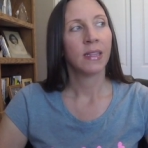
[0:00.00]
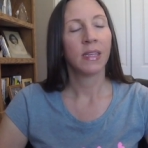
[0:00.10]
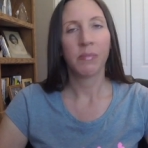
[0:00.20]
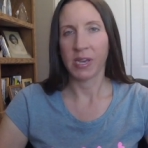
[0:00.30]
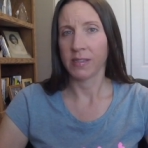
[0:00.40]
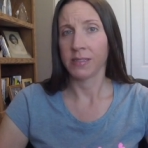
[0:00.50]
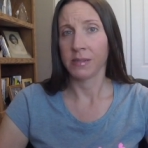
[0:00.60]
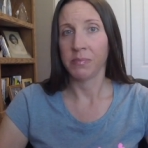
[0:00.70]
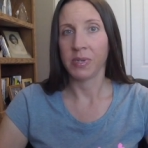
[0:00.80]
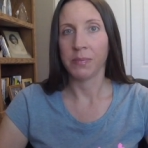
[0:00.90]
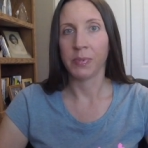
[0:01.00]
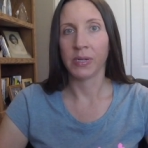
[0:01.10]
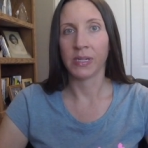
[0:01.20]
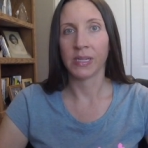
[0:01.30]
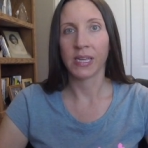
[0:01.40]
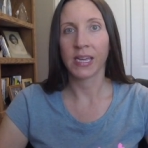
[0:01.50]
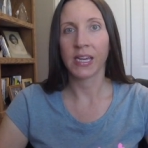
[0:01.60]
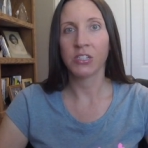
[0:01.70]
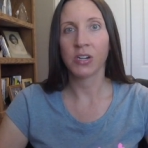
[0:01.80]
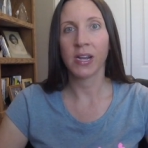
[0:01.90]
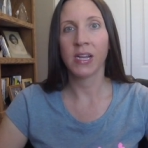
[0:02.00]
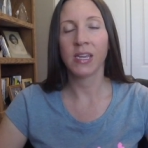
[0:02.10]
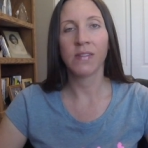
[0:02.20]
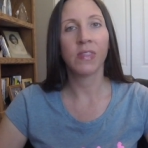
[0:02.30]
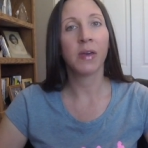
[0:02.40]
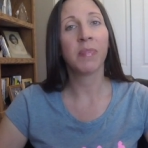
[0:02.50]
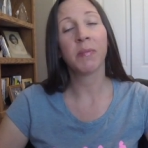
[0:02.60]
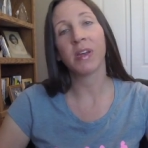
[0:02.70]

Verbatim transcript: the best in people. Like I try and give them the